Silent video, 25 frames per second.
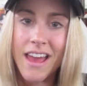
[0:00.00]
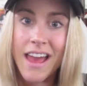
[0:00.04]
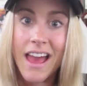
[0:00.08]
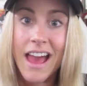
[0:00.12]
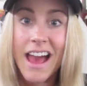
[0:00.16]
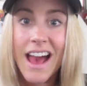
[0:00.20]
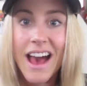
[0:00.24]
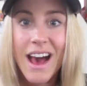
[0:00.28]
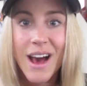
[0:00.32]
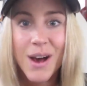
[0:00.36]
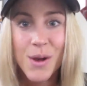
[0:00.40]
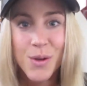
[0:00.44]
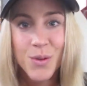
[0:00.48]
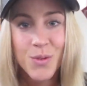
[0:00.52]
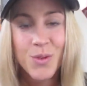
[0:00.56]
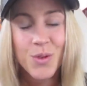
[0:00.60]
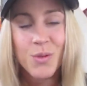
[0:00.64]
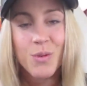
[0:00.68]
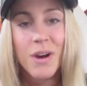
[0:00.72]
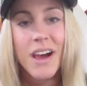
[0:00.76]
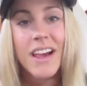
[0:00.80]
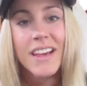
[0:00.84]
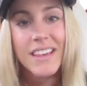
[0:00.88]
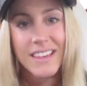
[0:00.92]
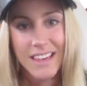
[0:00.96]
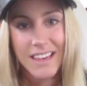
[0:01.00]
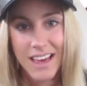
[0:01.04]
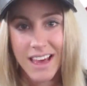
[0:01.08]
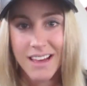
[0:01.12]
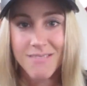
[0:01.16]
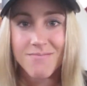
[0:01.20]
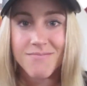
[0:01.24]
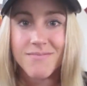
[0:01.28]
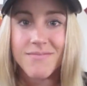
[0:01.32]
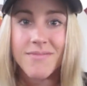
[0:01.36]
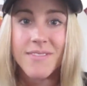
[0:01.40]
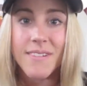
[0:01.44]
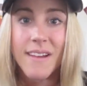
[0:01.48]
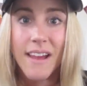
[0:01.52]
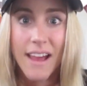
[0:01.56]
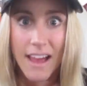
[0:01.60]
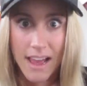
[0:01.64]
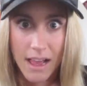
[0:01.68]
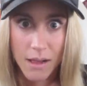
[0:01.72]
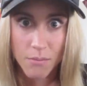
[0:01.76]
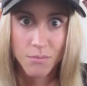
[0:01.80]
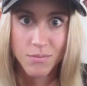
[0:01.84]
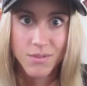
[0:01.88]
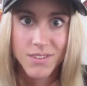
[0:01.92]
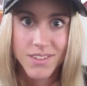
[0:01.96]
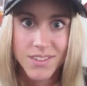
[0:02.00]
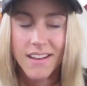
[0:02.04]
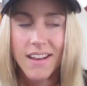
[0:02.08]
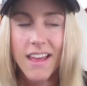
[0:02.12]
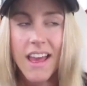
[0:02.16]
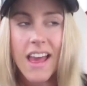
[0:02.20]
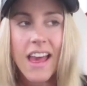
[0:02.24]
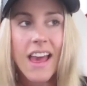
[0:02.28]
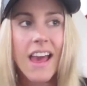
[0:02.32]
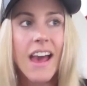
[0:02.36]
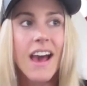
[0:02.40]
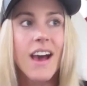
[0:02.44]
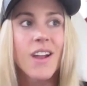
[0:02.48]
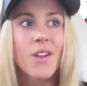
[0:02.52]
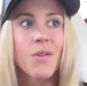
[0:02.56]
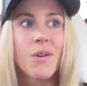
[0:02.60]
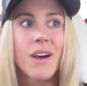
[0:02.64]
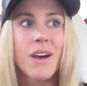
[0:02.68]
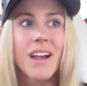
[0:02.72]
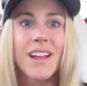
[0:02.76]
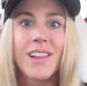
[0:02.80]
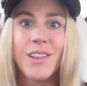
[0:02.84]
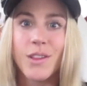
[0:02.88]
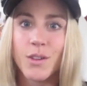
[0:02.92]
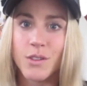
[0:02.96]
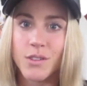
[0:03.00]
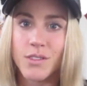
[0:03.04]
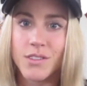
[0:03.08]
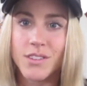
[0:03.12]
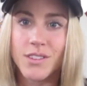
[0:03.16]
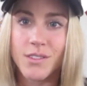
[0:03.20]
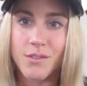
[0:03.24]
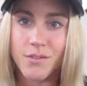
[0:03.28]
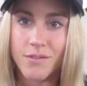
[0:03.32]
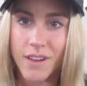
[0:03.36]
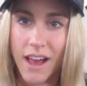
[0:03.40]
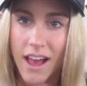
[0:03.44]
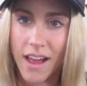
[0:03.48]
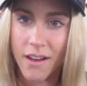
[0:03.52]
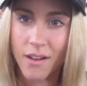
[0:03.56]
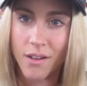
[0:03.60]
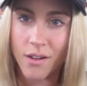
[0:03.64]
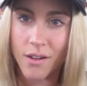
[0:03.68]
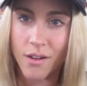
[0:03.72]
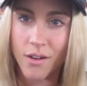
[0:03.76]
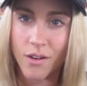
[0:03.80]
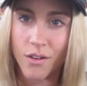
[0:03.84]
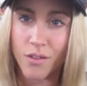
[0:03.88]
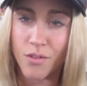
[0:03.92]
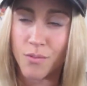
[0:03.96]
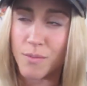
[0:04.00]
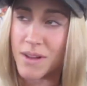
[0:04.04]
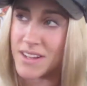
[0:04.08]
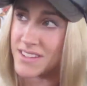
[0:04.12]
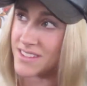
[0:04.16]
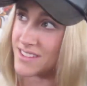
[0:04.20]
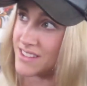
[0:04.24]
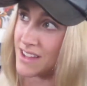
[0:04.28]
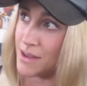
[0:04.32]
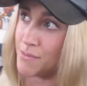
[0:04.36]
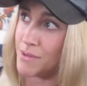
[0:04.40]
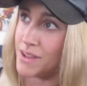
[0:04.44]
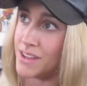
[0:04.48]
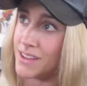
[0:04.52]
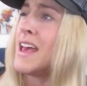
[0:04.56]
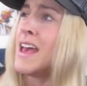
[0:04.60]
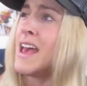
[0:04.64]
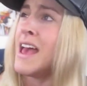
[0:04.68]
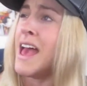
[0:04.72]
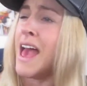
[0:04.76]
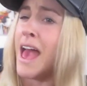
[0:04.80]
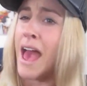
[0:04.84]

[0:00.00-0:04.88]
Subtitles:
How do I get abs? How do I lose fat off my stomach?